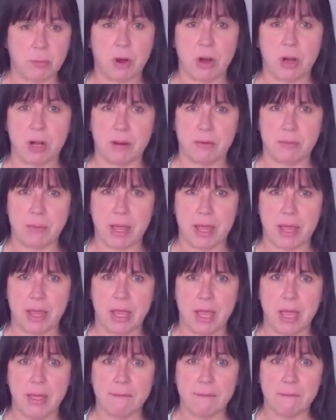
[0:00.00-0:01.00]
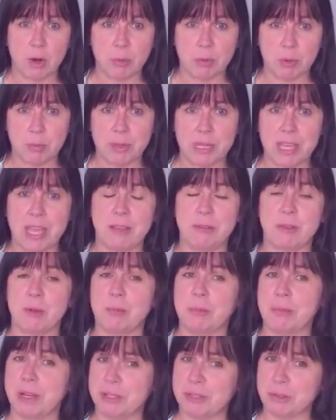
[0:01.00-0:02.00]
is part of my verbal
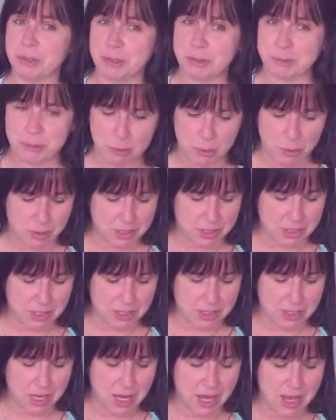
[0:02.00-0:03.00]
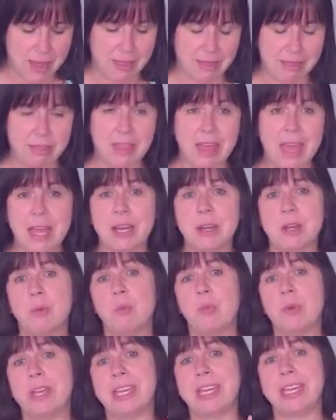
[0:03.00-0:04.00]
behavior bundle of courses,
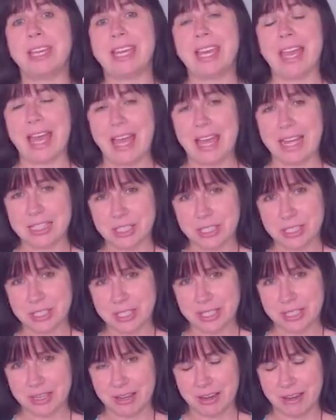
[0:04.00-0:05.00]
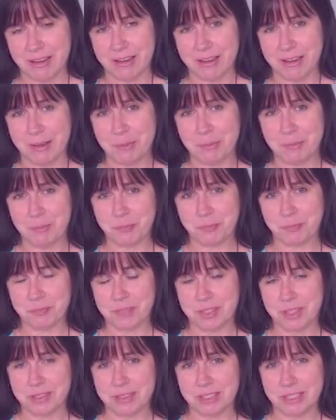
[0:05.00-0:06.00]
then we get um,
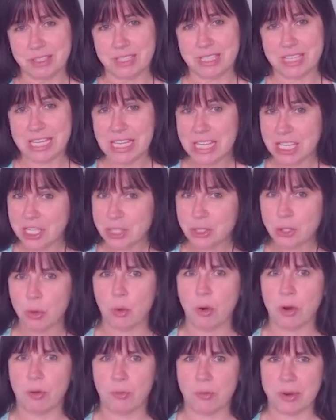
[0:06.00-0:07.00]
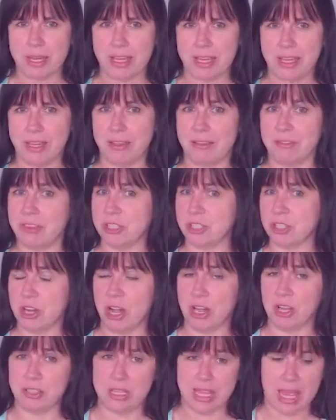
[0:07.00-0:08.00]
to teach, or we the
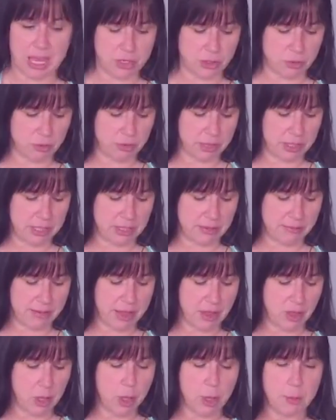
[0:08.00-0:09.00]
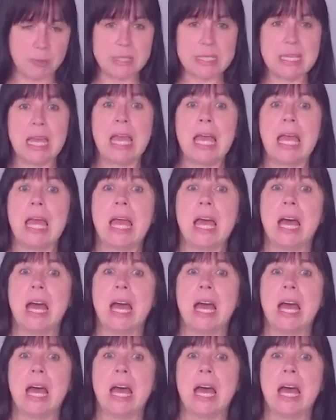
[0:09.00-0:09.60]
child naturally develops